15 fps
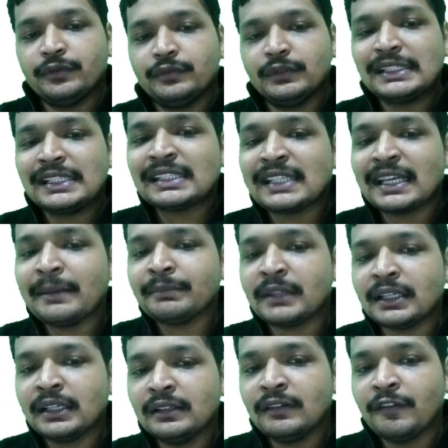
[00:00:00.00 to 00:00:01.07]
It's the same
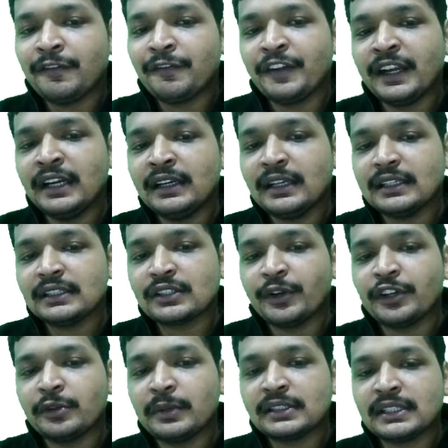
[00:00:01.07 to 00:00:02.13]
thing. Field is going to
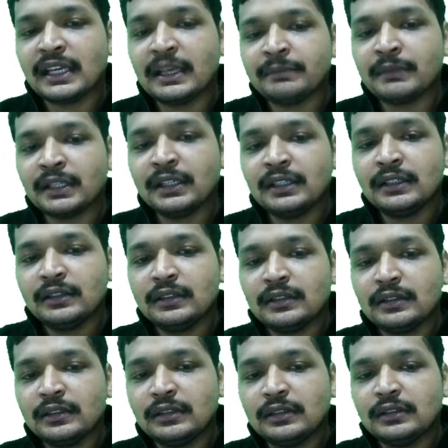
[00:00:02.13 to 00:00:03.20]
be the same thing.
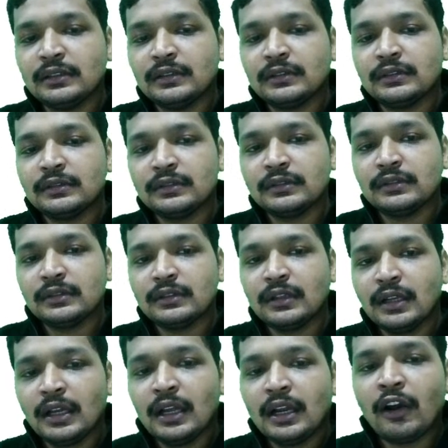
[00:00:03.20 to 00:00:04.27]

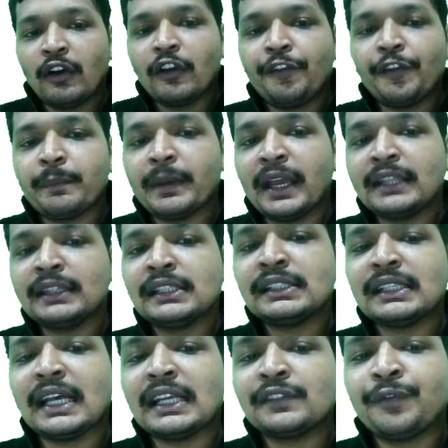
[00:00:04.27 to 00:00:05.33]
Now, if you make this
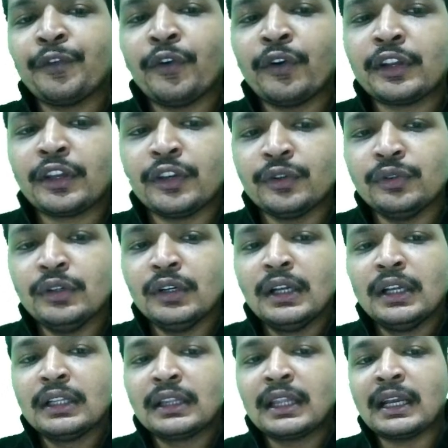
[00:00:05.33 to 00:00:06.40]
as 4q,
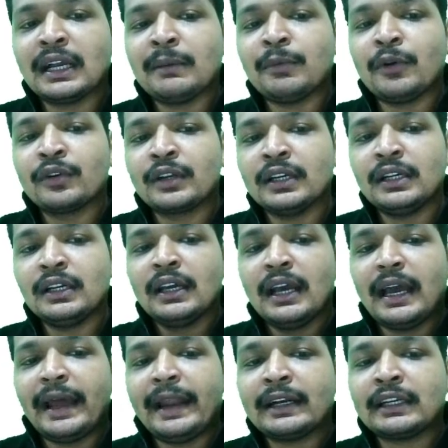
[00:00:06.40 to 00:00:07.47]
think about it,
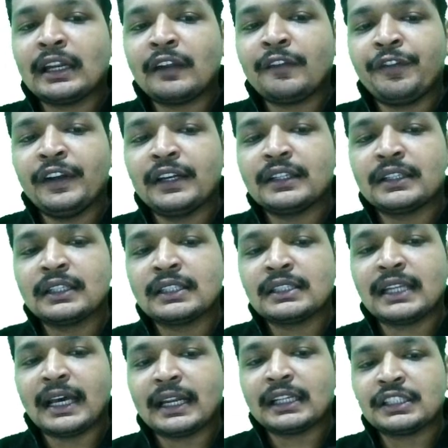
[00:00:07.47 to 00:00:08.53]
electric field in this
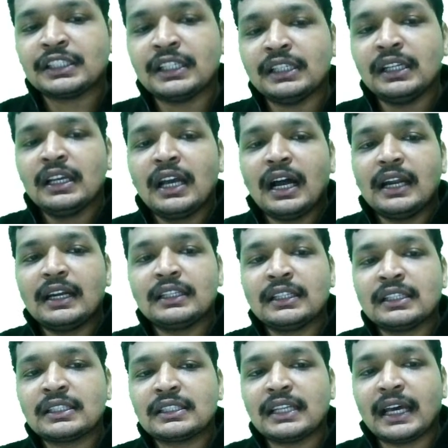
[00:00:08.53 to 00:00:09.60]
direction and in
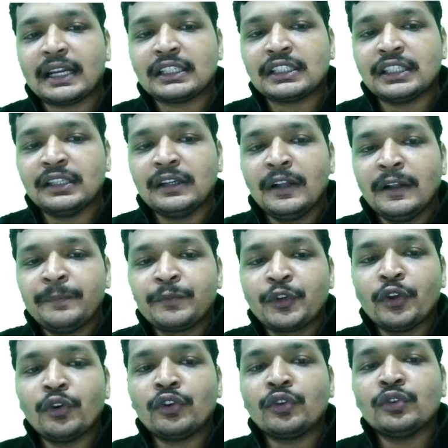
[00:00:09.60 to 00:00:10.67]
this direction,
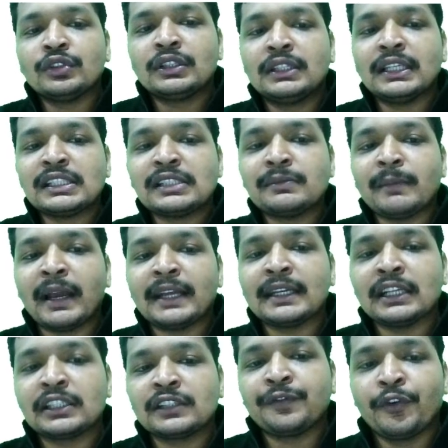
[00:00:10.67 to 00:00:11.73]
due to this
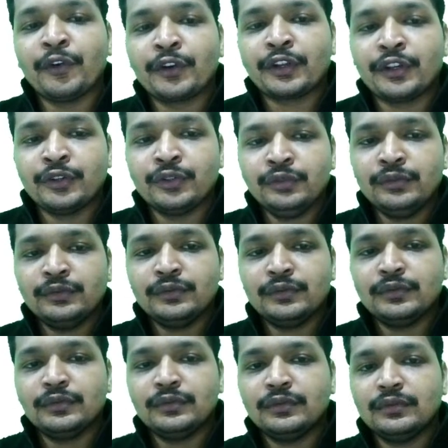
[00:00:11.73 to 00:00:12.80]
minus 4q
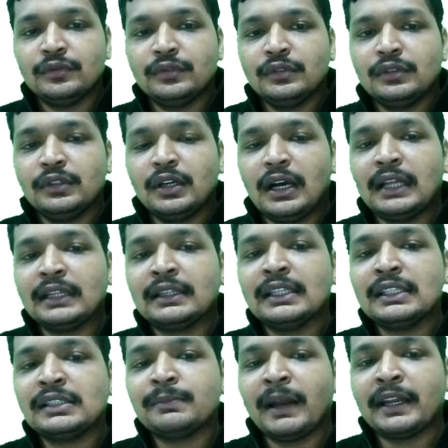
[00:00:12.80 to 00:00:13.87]
and this
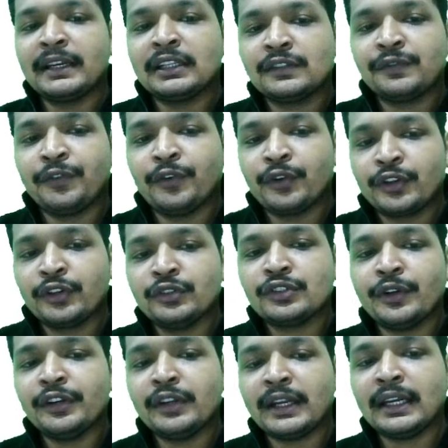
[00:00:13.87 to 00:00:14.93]
minus 4q is going
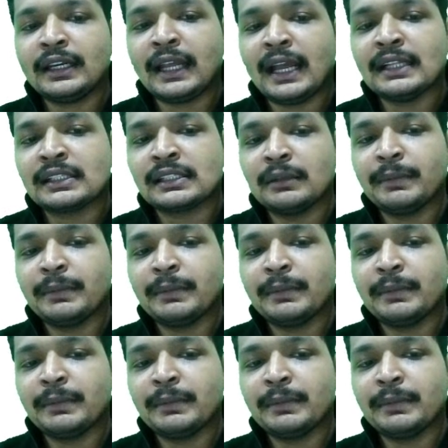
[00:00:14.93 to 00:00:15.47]
to get cancelled.